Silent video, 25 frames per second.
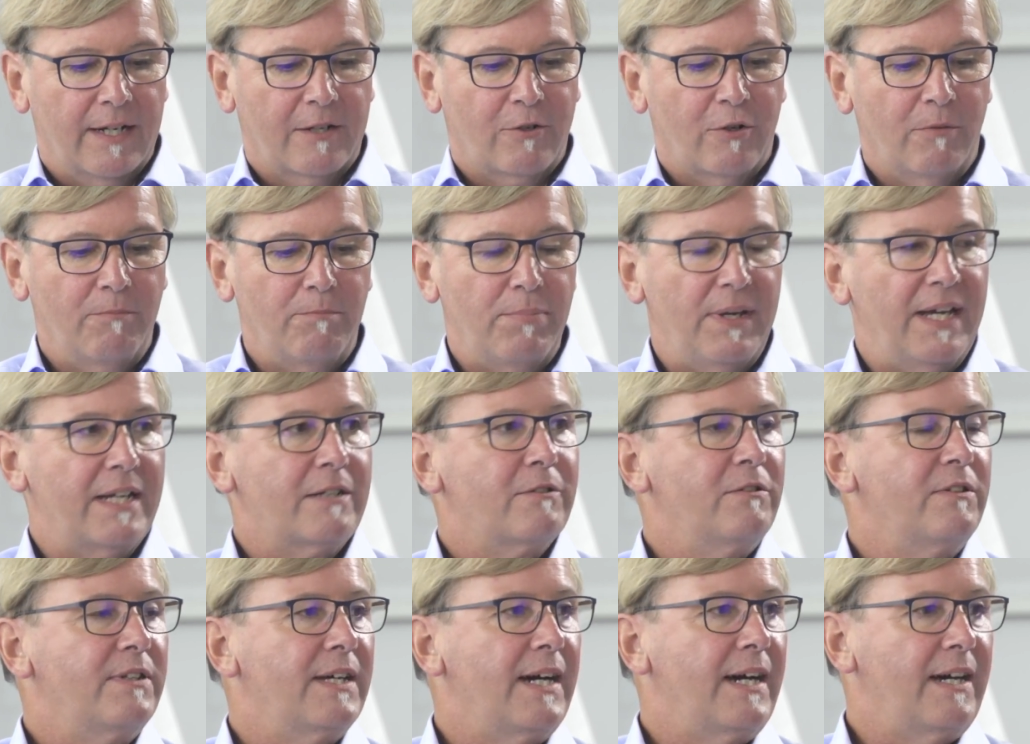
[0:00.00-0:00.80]

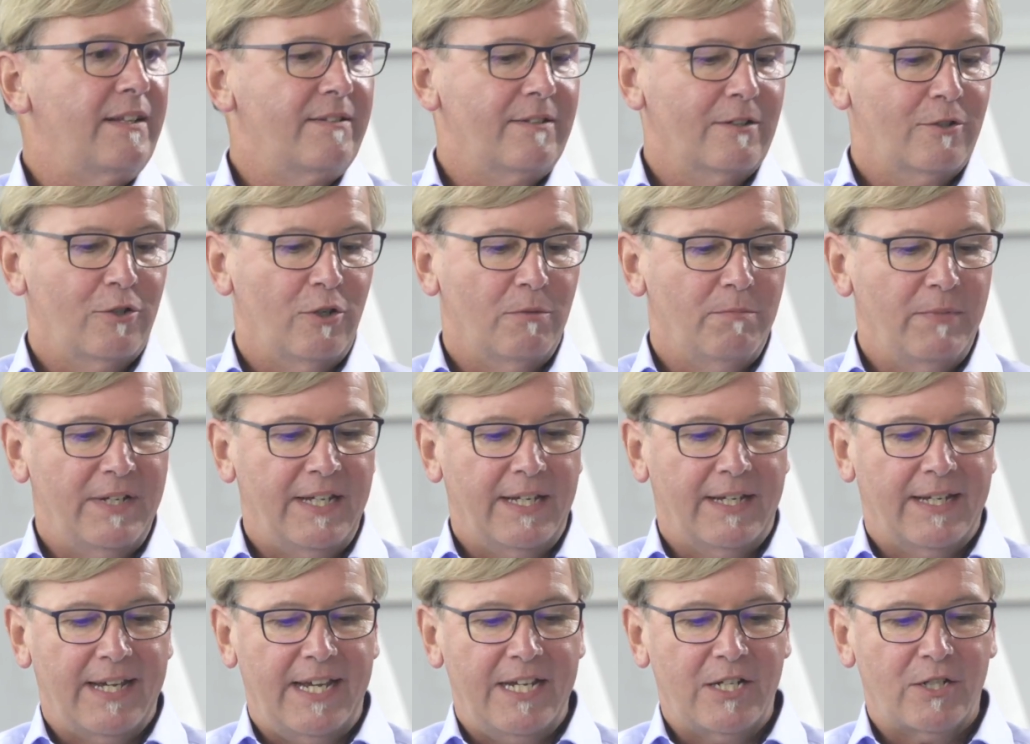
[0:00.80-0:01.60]
Compared to the other
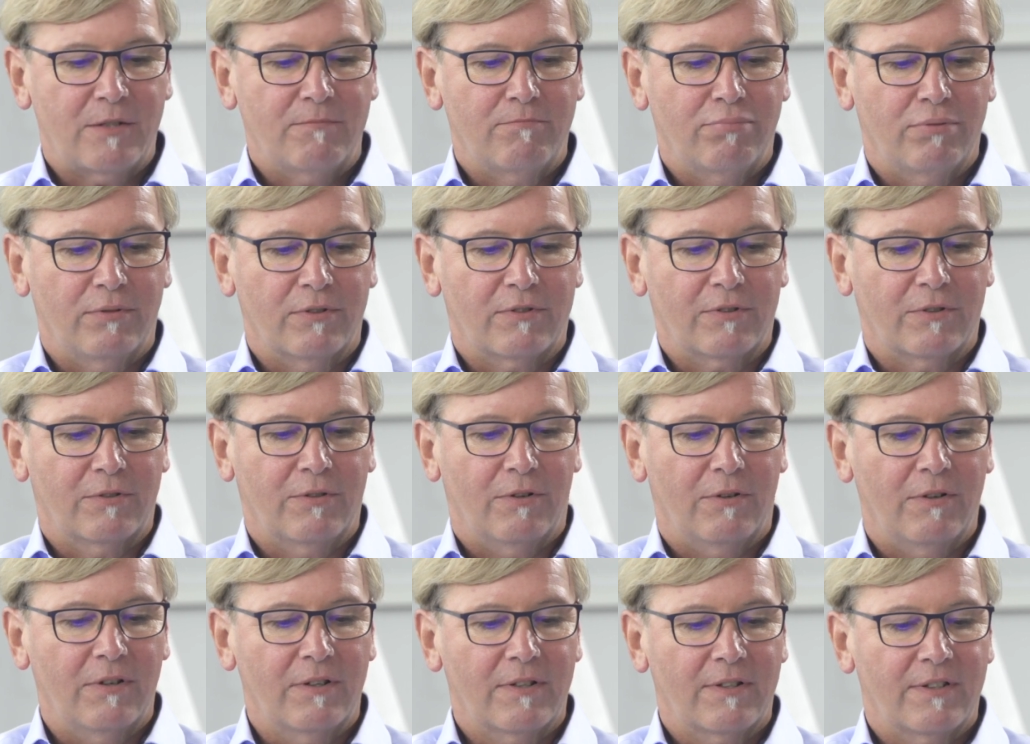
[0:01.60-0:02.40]
communication
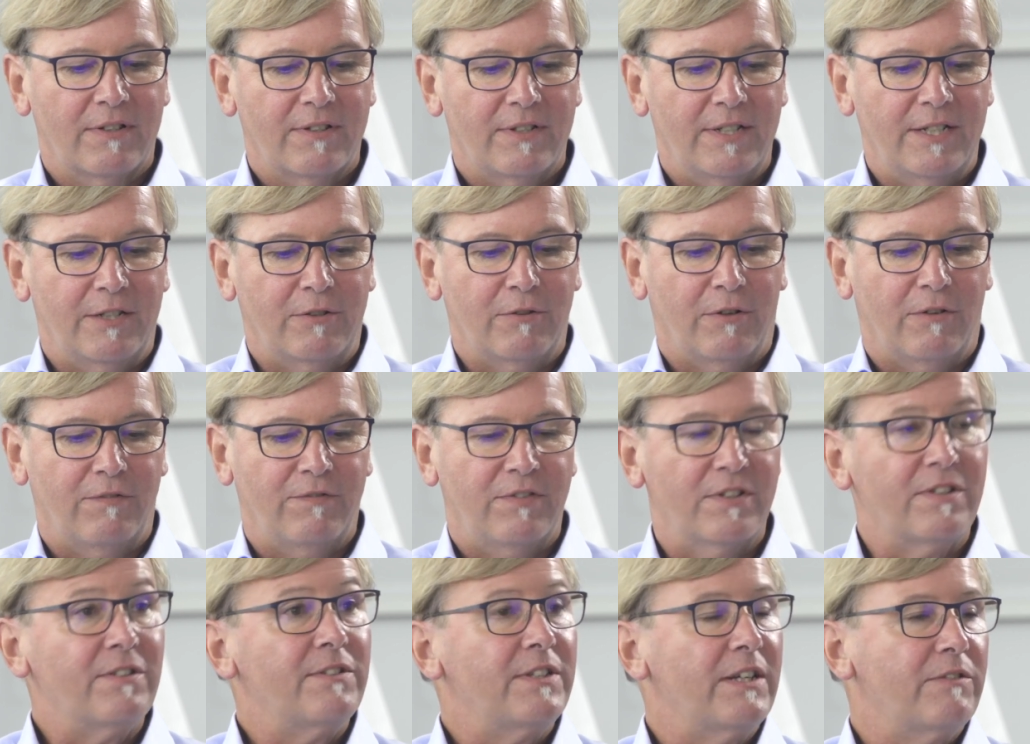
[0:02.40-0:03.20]
protocols, it
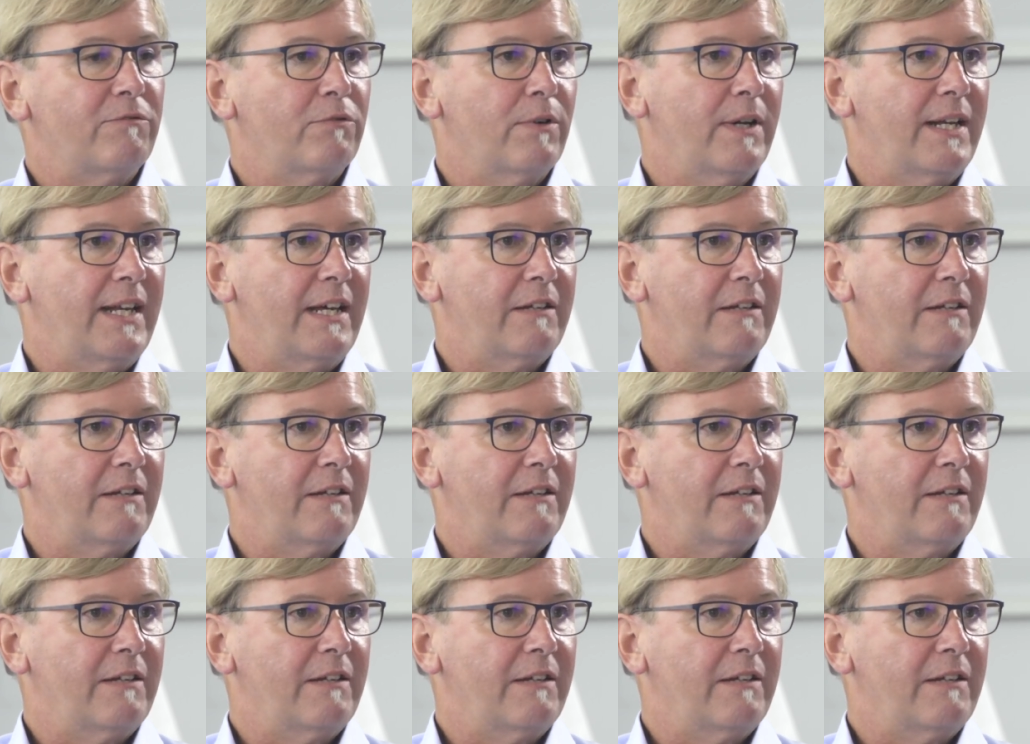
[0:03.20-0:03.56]
offers several